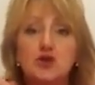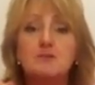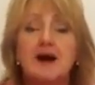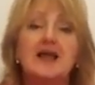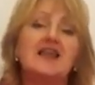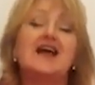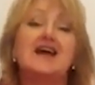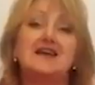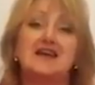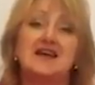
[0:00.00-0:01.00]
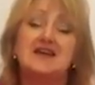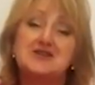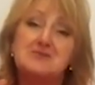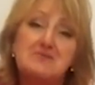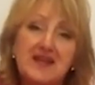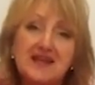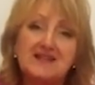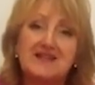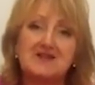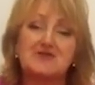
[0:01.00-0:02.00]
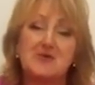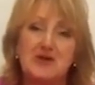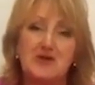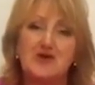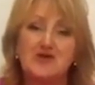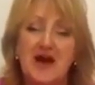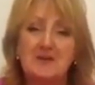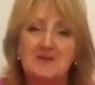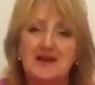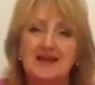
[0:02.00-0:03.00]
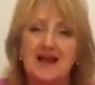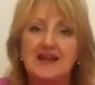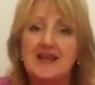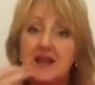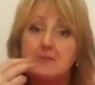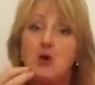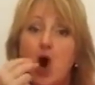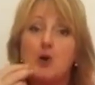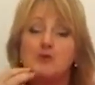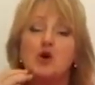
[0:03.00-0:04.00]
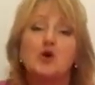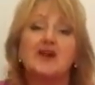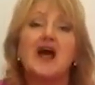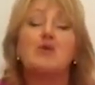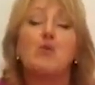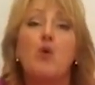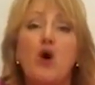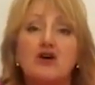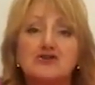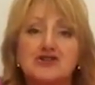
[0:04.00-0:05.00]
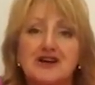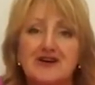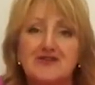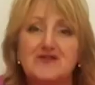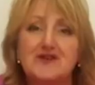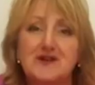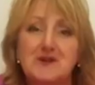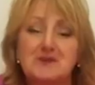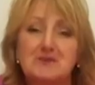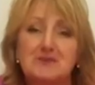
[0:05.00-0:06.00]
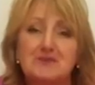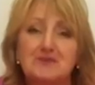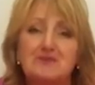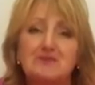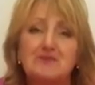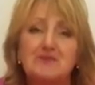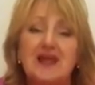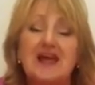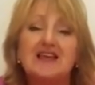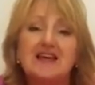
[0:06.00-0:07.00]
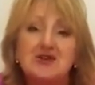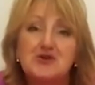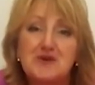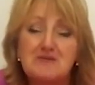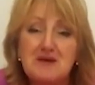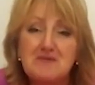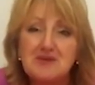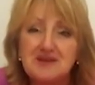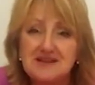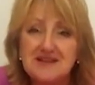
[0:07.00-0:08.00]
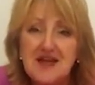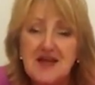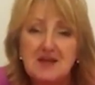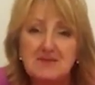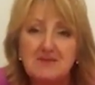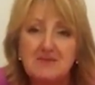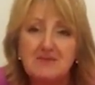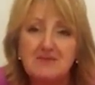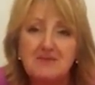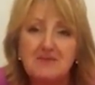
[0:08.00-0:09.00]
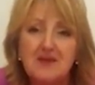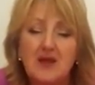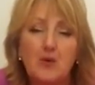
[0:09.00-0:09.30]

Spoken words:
You might like to be in this room with your family and eat popcorn and watch a film. Can you remember its name?